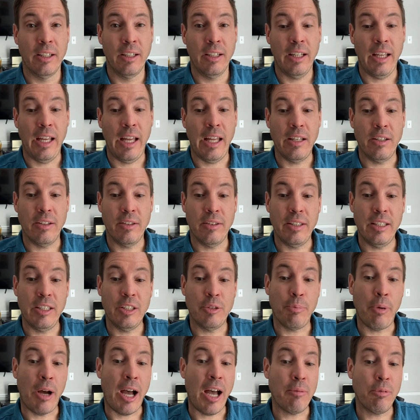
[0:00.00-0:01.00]
And these
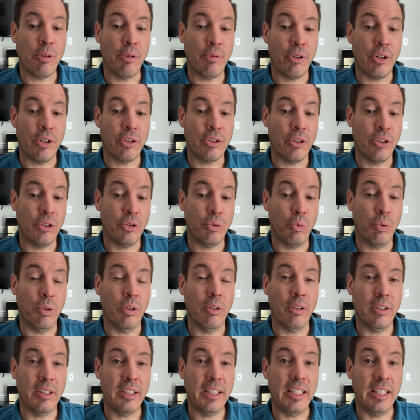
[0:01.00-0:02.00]
Bible verses will
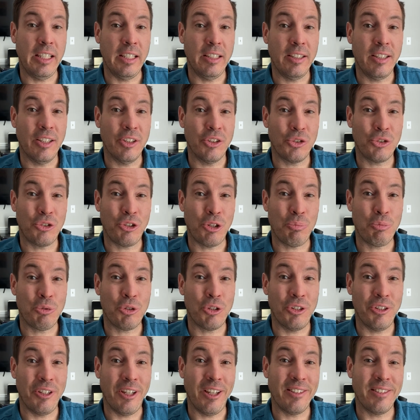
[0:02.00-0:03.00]
lead, because scripture
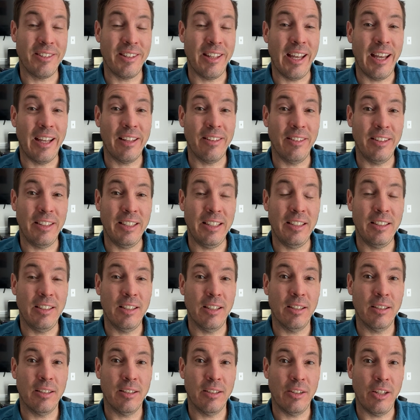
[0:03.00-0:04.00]
does that, lead
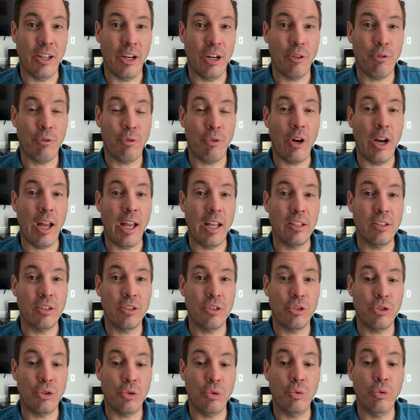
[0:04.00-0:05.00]
their friend
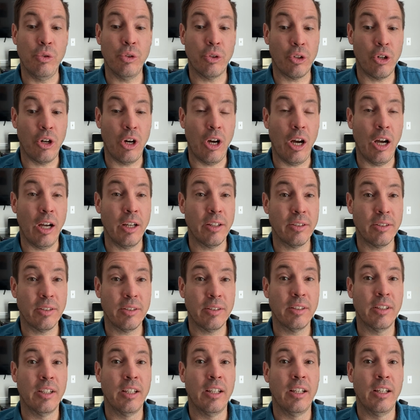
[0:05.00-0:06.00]
to the cross
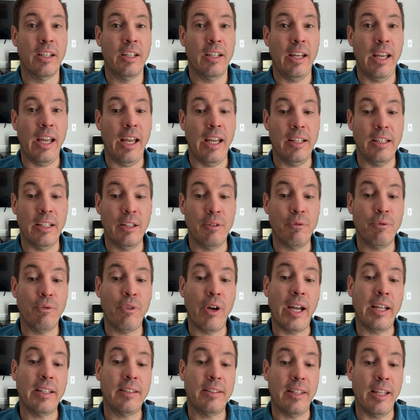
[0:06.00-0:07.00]
and
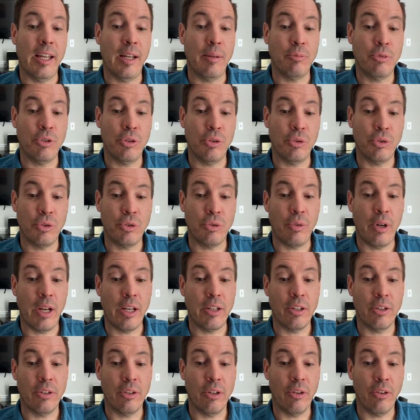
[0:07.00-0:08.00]
invite them to
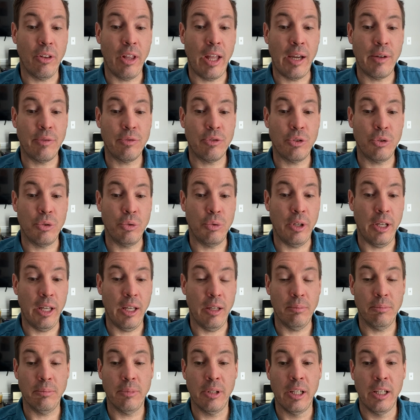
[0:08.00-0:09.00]
surrender their life to
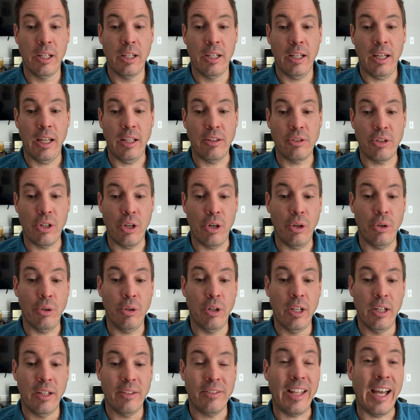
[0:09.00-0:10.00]
him. And so
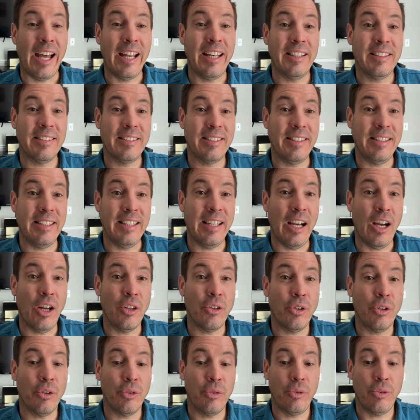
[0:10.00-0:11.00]
that is the
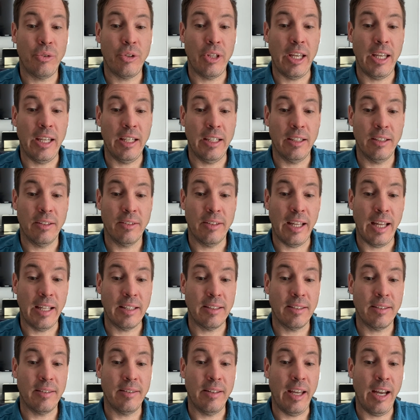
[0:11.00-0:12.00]
other thing
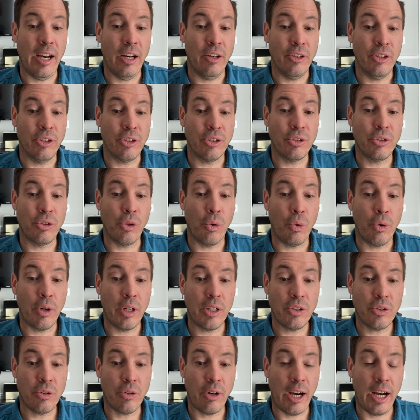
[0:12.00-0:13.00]
that's there, the story
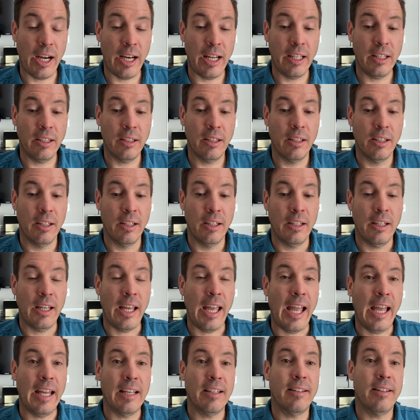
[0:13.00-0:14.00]
training
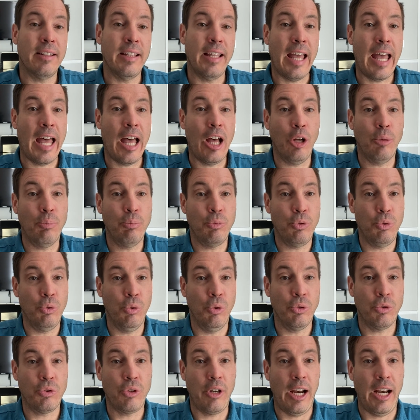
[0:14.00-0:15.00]
and the help tool
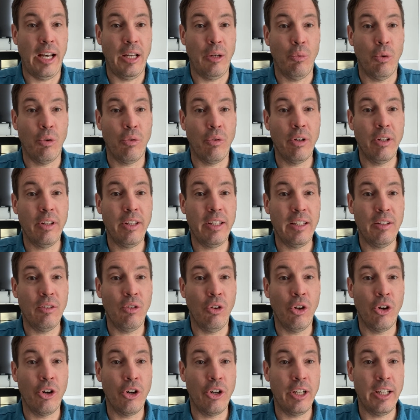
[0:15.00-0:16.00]
training. We're really
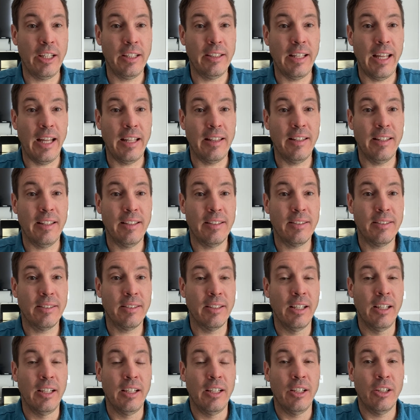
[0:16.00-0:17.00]
learning that this
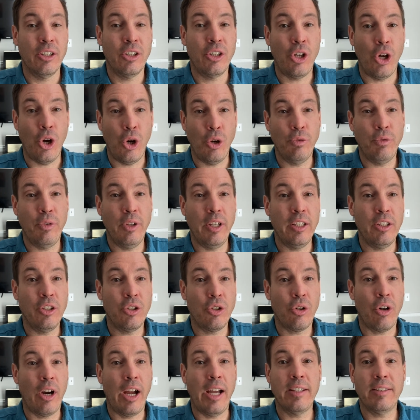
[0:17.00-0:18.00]
COVID
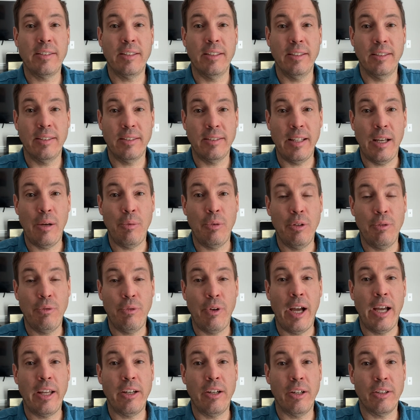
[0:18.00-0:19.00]
crisis that we
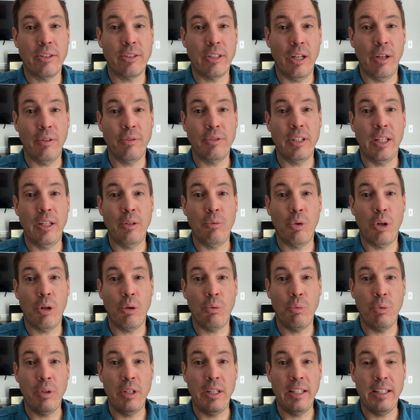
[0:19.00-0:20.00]
find ourselves in, where
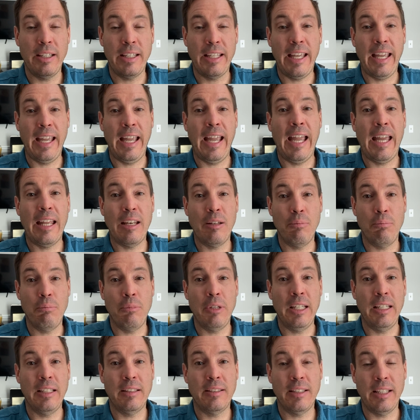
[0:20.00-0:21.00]
we can't
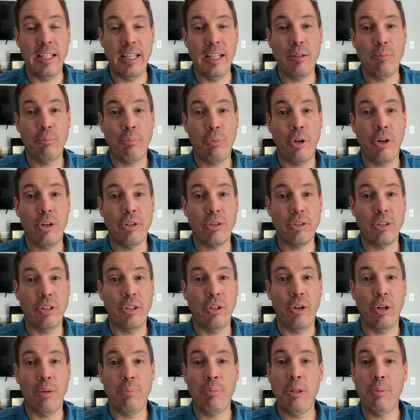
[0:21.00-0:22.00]
meet in person,
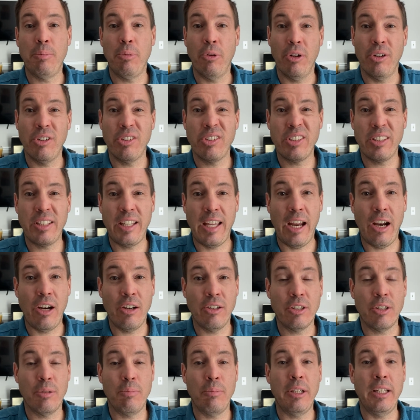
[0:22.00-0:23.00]
or people are scared
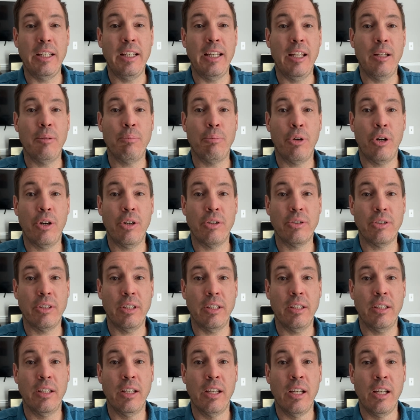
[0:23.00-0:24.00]
to meet in
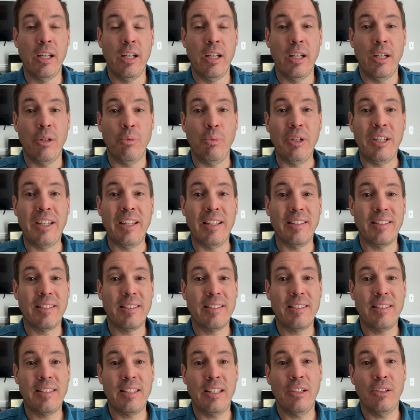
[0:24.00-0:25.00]
person, we can
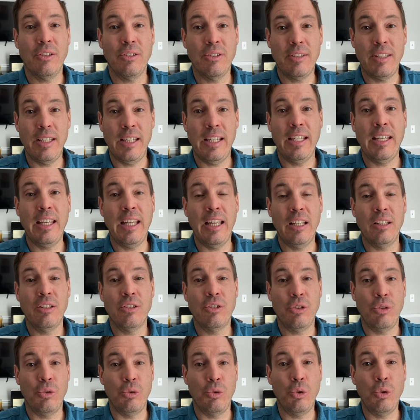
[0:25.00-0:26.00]
still dig
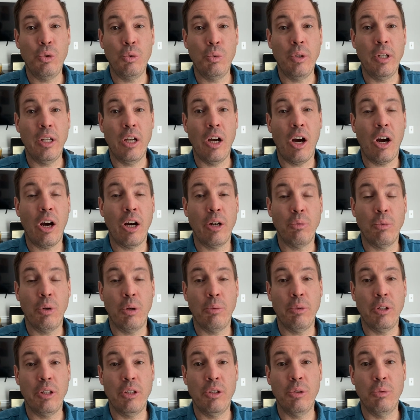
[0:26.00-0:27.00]
into who we are and what
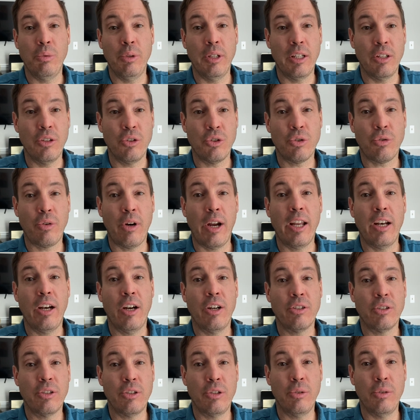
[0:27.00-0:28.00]
we do. We can train our
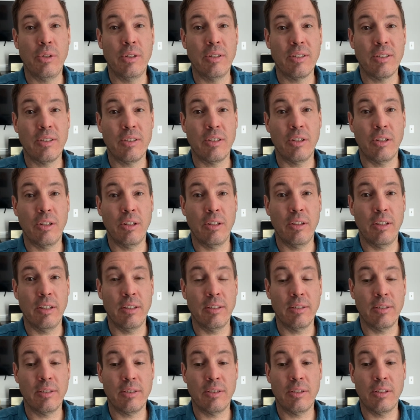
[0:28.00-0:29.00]
students to
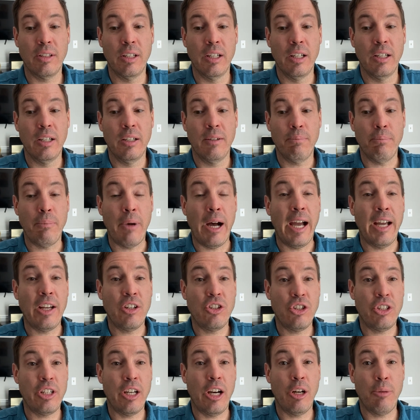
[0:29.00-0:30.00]
this My
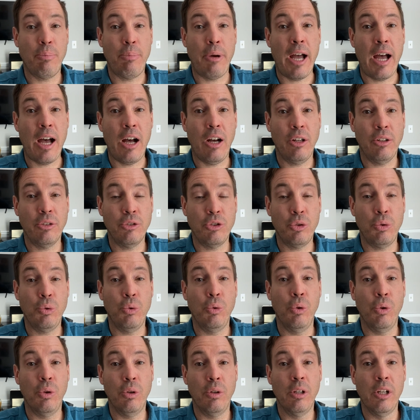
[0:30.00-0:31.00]
SharePal
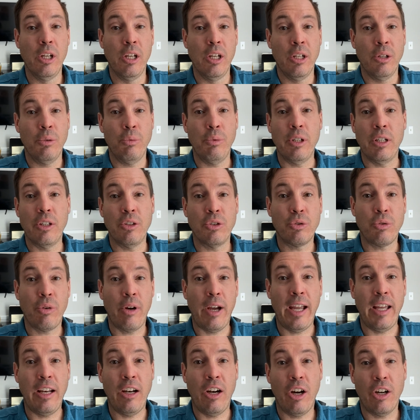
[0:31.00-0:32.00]
tool. We can
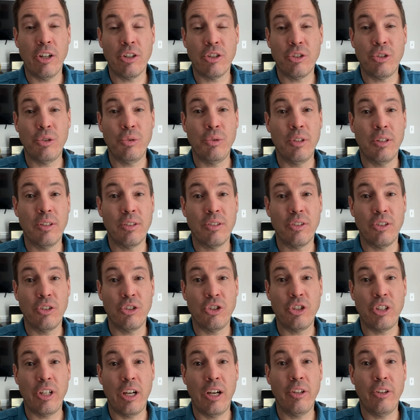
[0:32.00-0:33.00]
train our students to
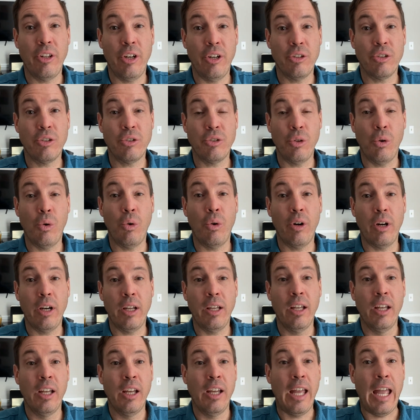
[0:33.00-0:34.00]
share their story,
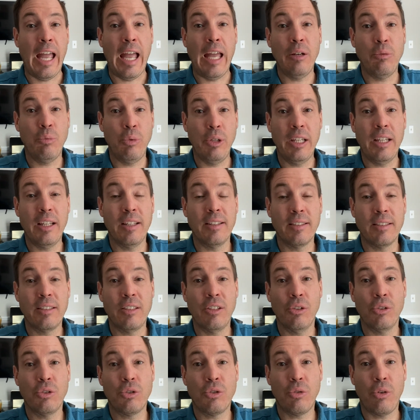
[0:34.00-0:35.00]
and we can
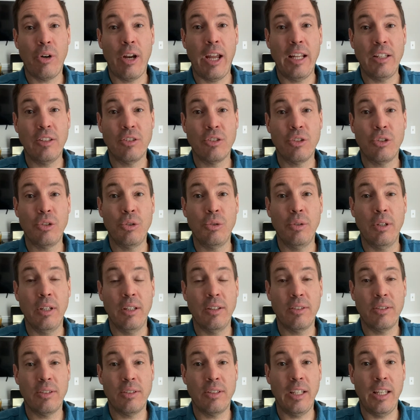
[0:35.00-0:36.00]
still train
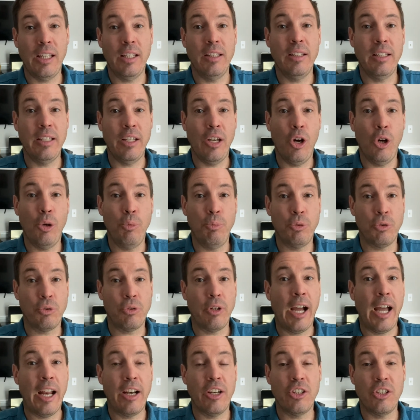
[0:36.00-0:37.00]
students in the hope
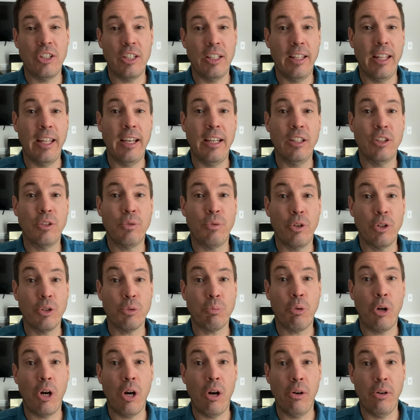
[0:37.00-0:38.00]
strategy that is first
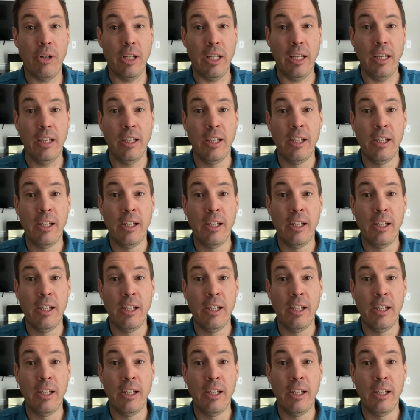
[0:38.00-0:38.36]
priority.